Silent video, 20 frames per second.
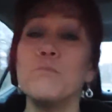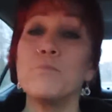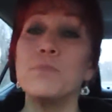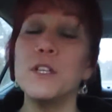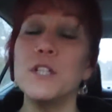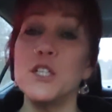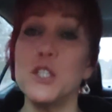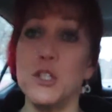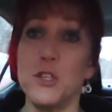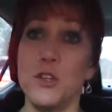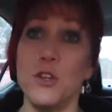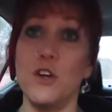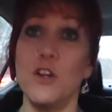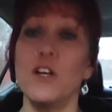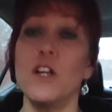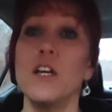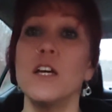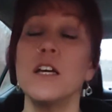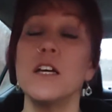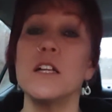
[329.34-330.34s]
be
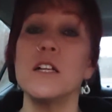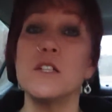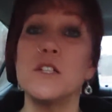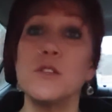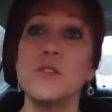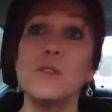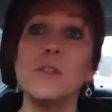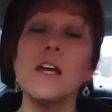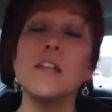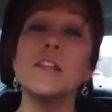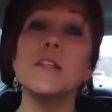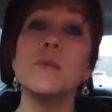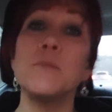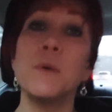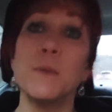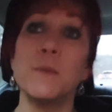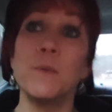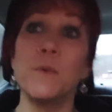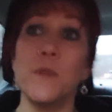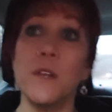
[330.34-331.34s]
sure to let the
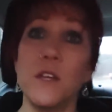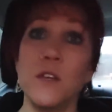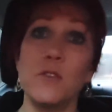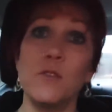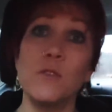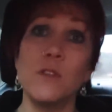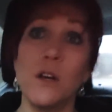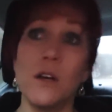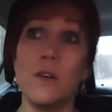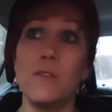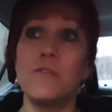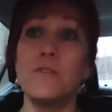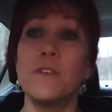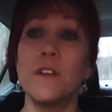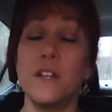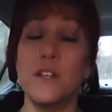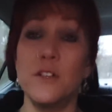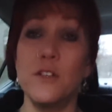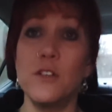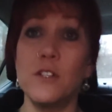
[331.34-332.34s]
people that you love
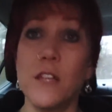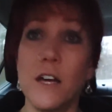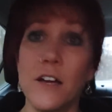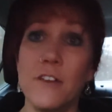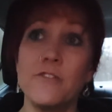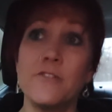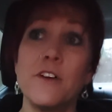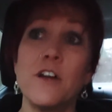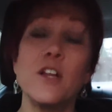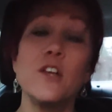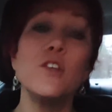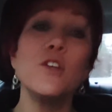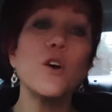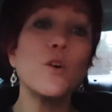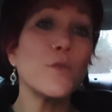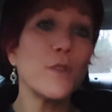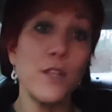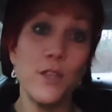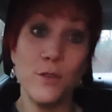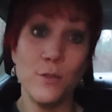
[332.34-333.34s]
in your life
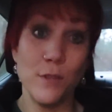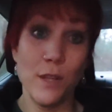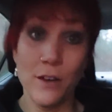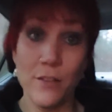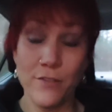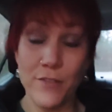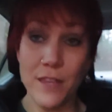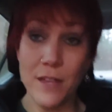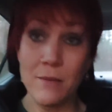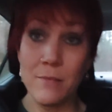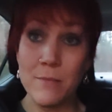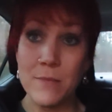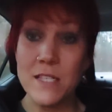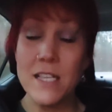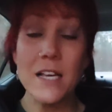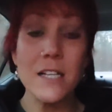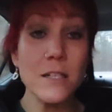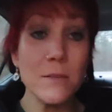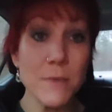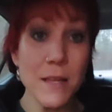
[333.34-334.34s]
know that you love them.
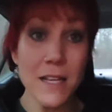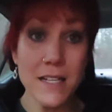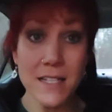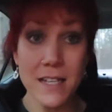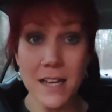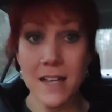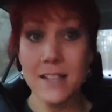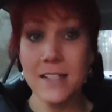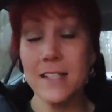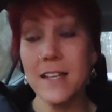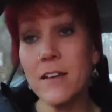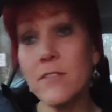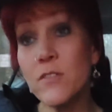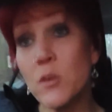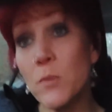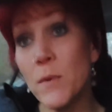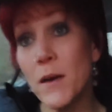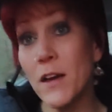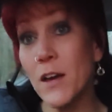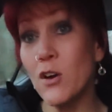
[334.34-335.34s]
Send them that text, give
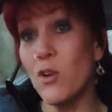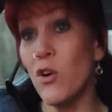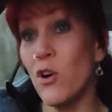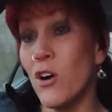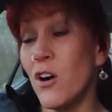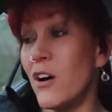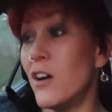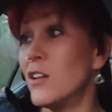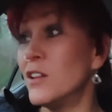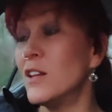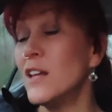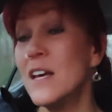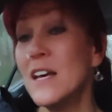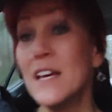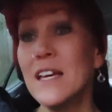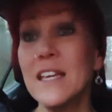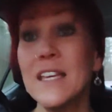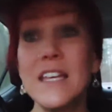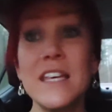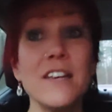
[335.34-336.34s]
them that call,
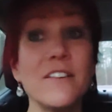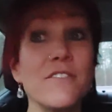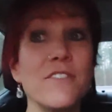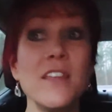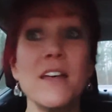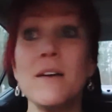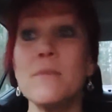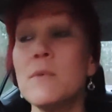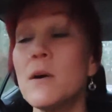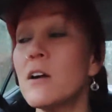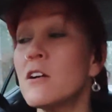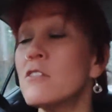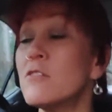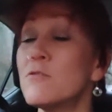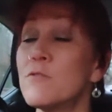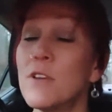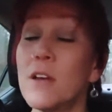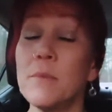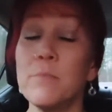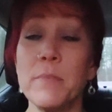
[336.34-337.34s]
give them a
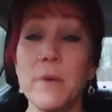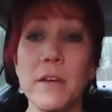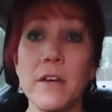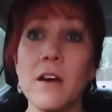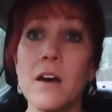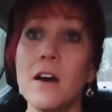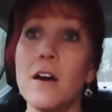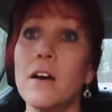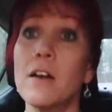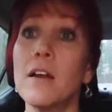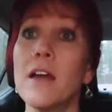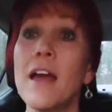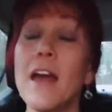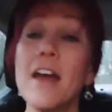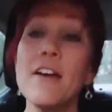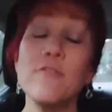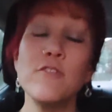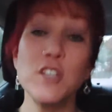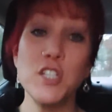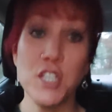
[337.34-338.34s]
great big hug
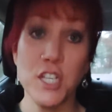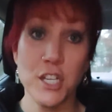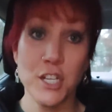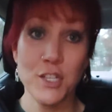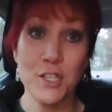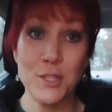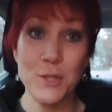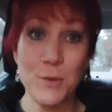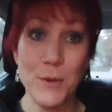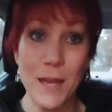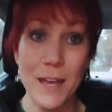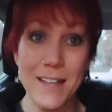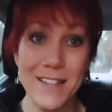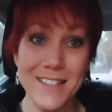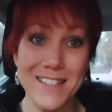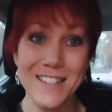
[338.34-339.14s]
every chance you get.